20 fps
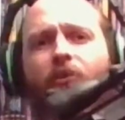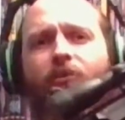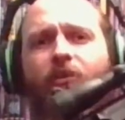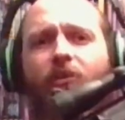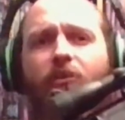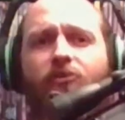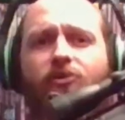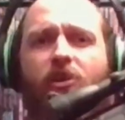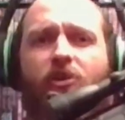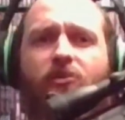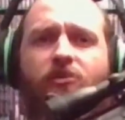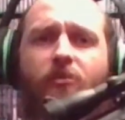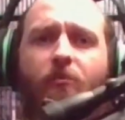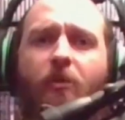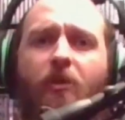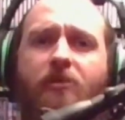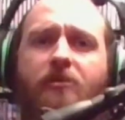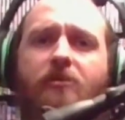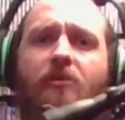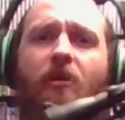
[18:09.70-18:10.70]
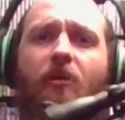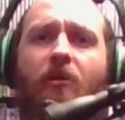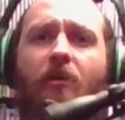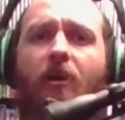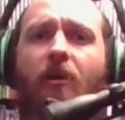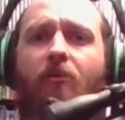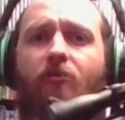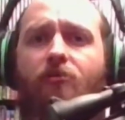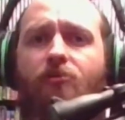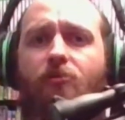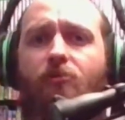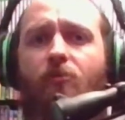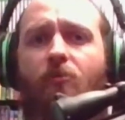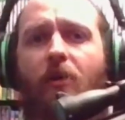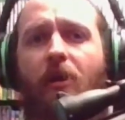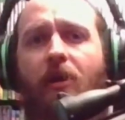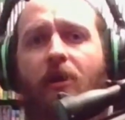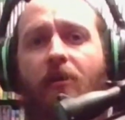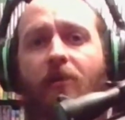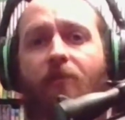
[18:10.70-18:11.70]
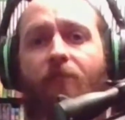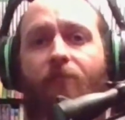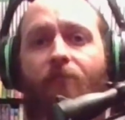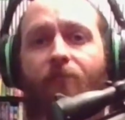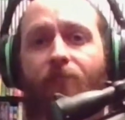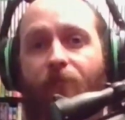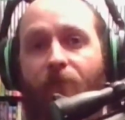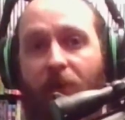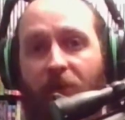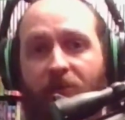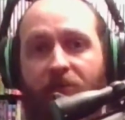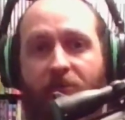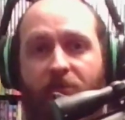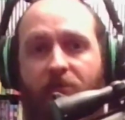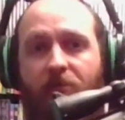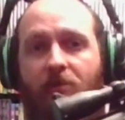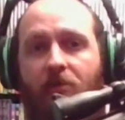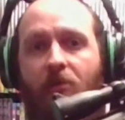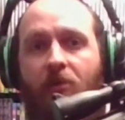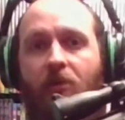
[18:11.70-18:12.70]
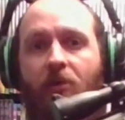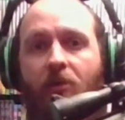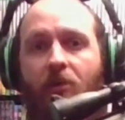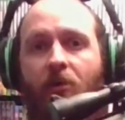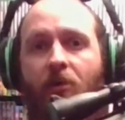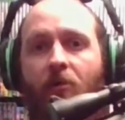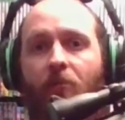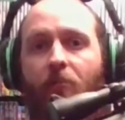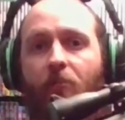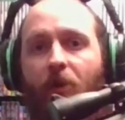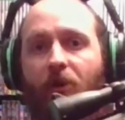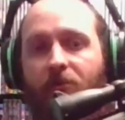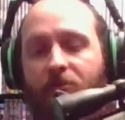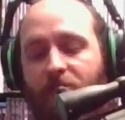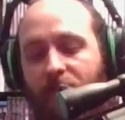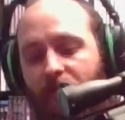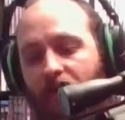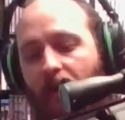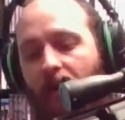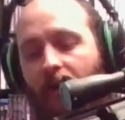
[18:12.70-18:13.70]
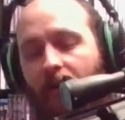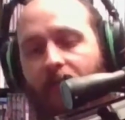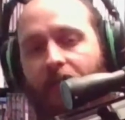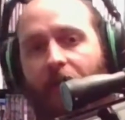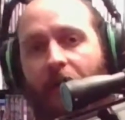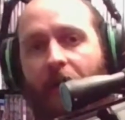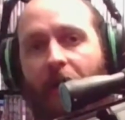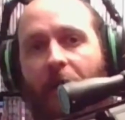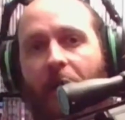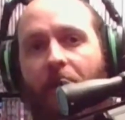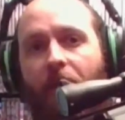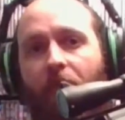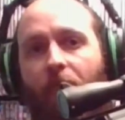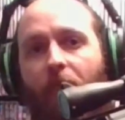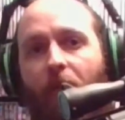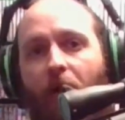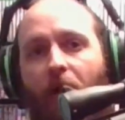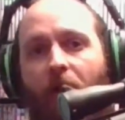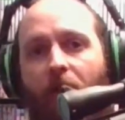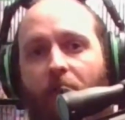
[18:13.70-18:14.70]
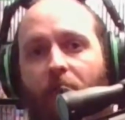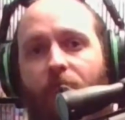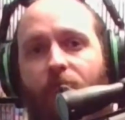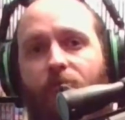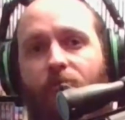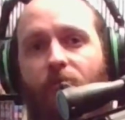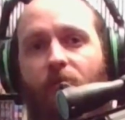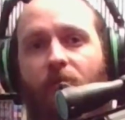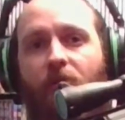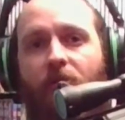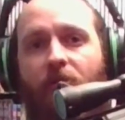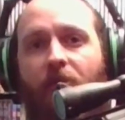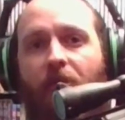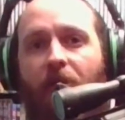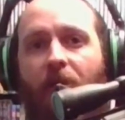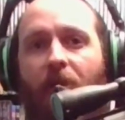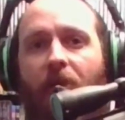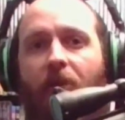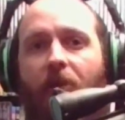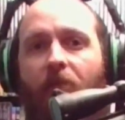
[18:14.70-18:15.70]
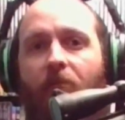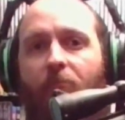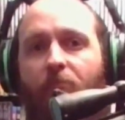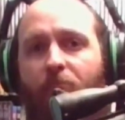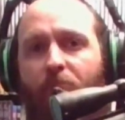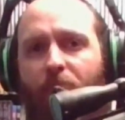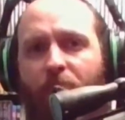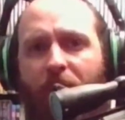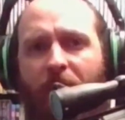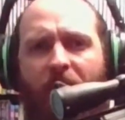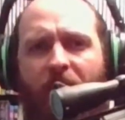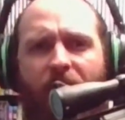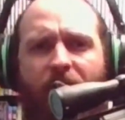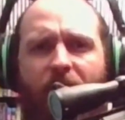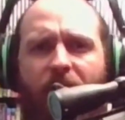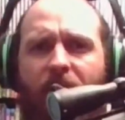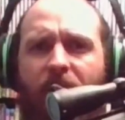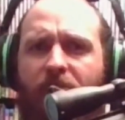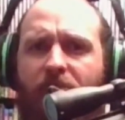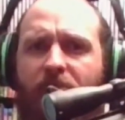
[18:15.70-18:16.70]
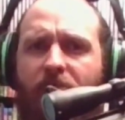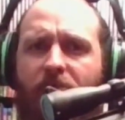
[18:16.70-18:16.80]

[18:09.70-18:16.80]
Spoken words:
change the buttstock out to a fixed buttstock that had a bottom to it that kind of gave it this